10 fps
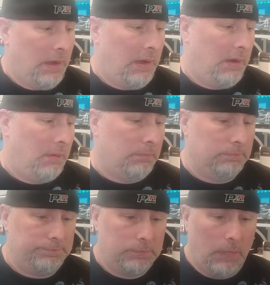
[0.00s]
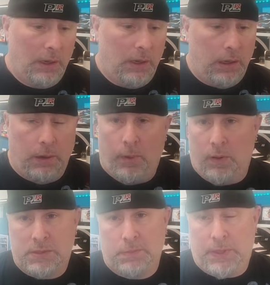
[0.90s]
It'd
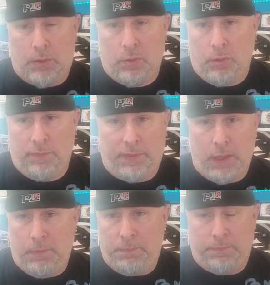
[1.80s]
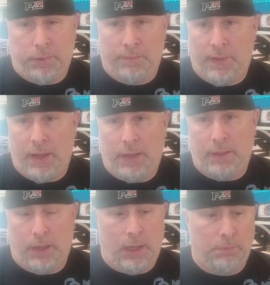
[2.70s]
also be cool if they
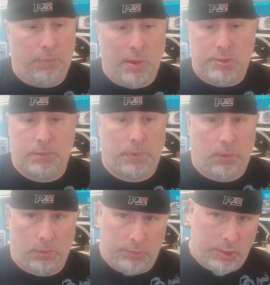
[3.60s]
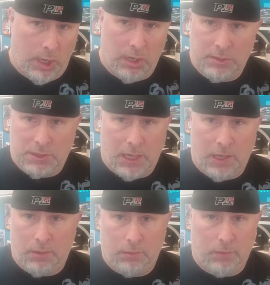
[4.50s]
provide a brushable jar
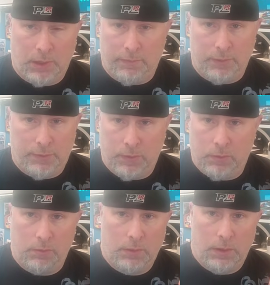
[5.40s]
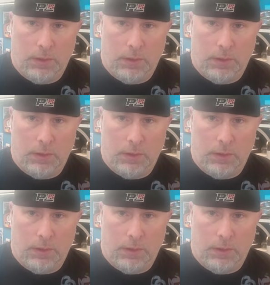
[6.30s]
style or whatever too.